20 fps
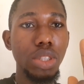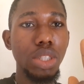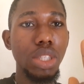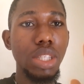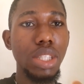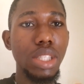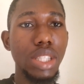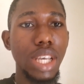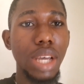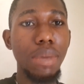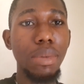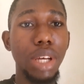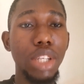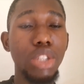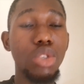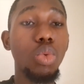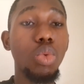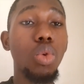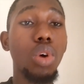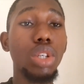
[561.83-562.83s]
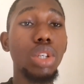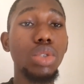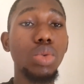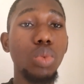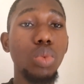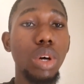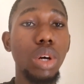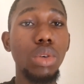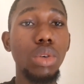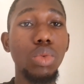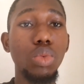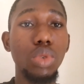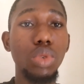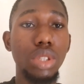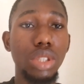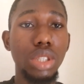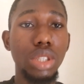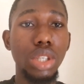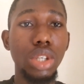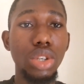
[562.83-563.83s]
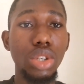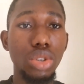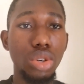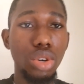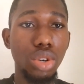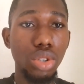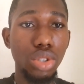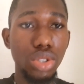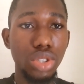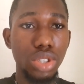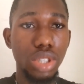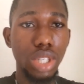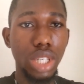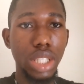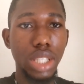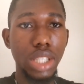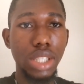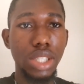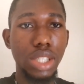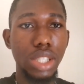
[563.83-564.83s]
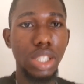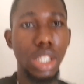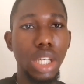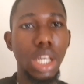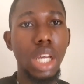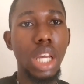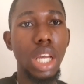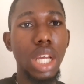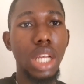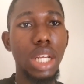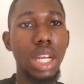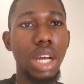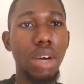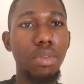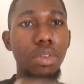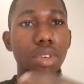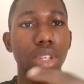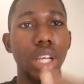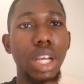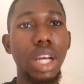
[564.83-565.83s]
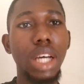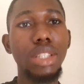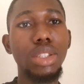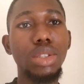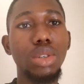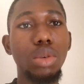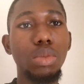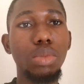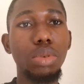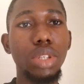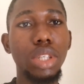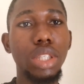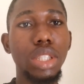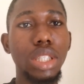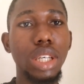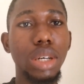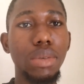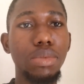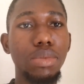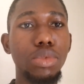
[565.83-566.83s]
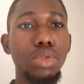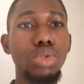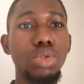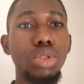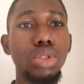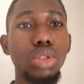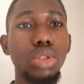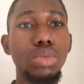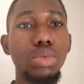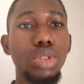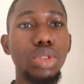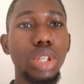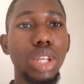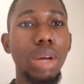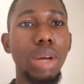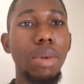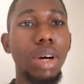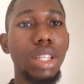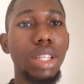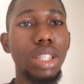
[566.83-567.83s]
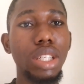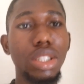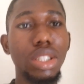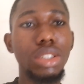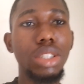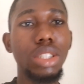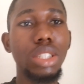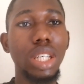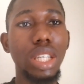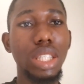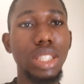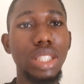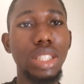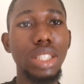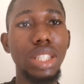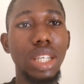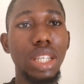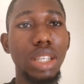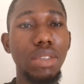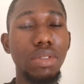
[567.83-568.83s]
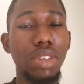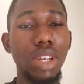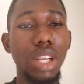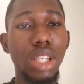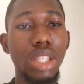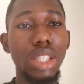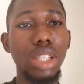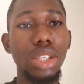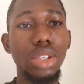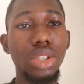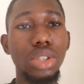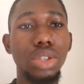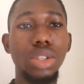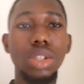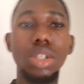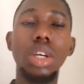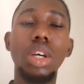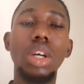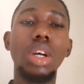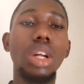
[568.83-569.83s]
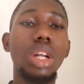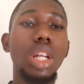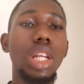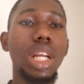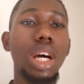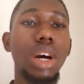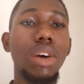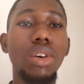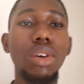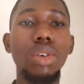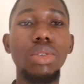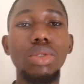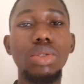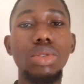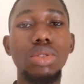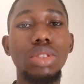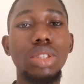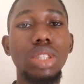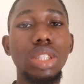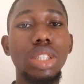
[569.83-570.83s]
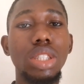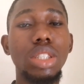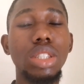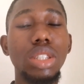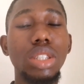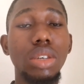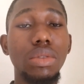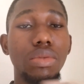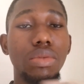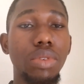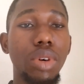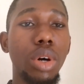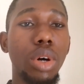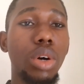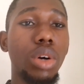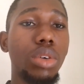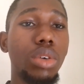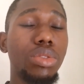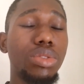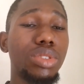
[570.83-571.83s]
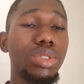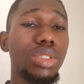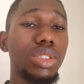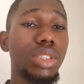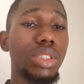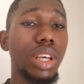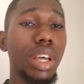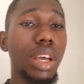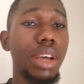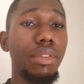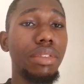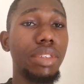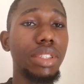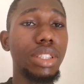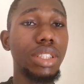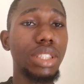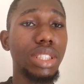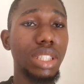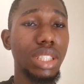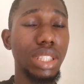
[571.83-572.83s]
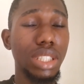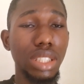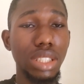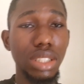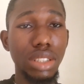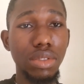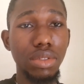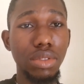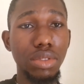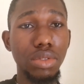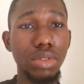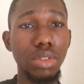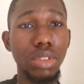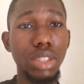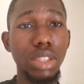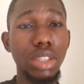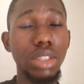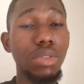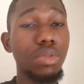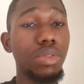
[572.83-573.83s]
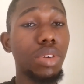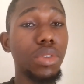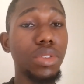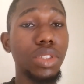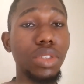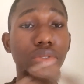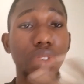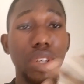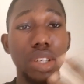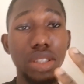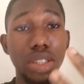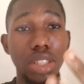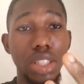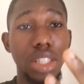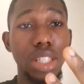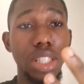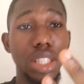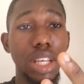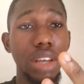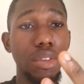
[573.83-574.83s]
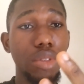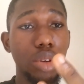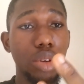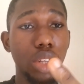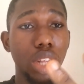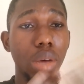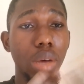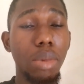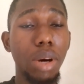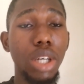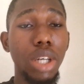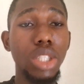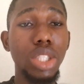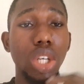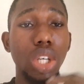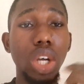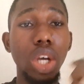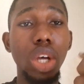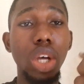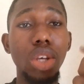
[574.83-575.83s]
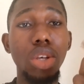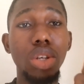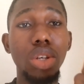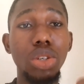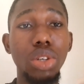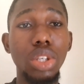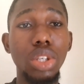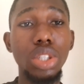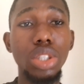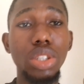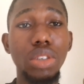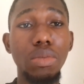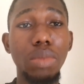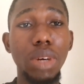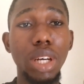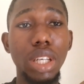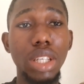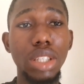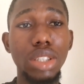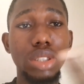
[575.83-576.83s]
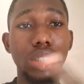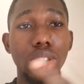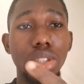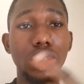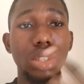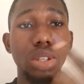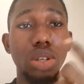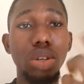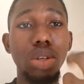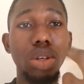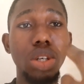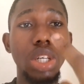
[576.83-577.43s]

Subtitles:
the time that works well with your strategy. Now, for the last component, I'm going to be talking about entries, exits, and invalidation. Now, all those, it involves everything. It involves the first three things I've talked about: your knowledge of market structure,